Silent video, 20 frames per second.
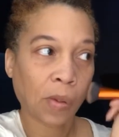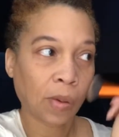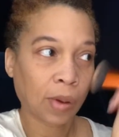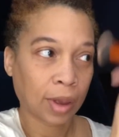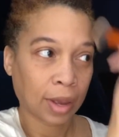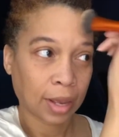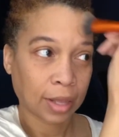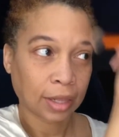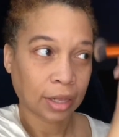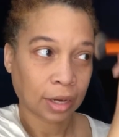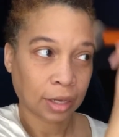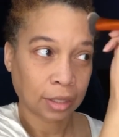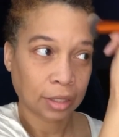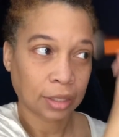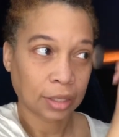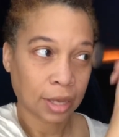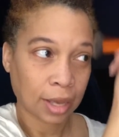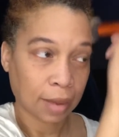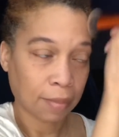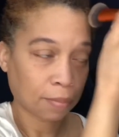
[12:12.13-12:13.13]
And then
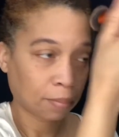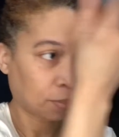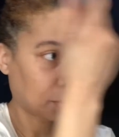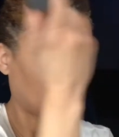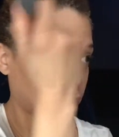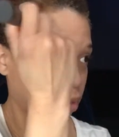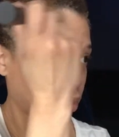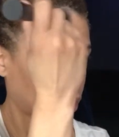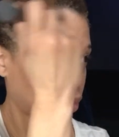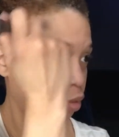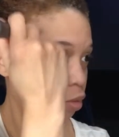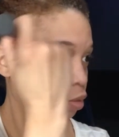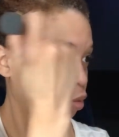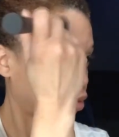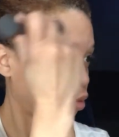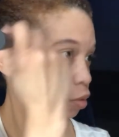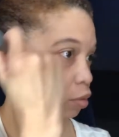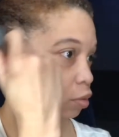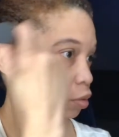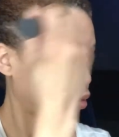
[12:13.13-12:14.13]

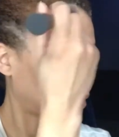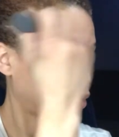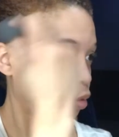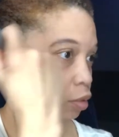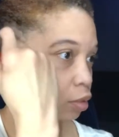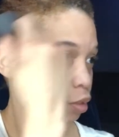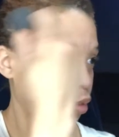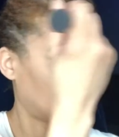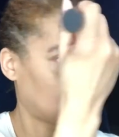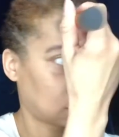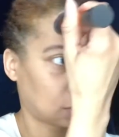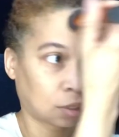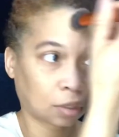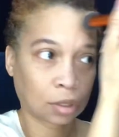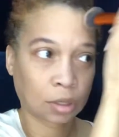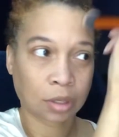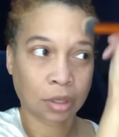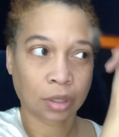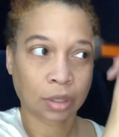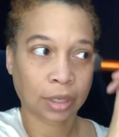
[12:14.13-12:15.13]
temple,
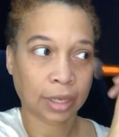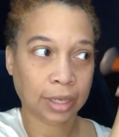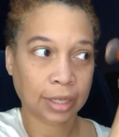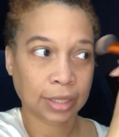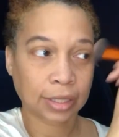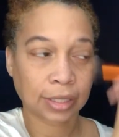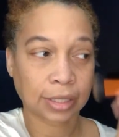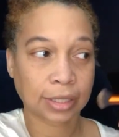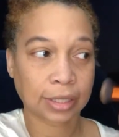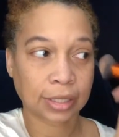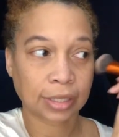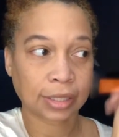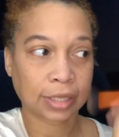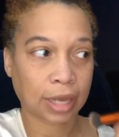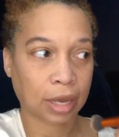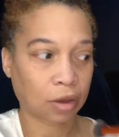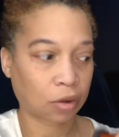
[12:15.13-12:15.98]
like so.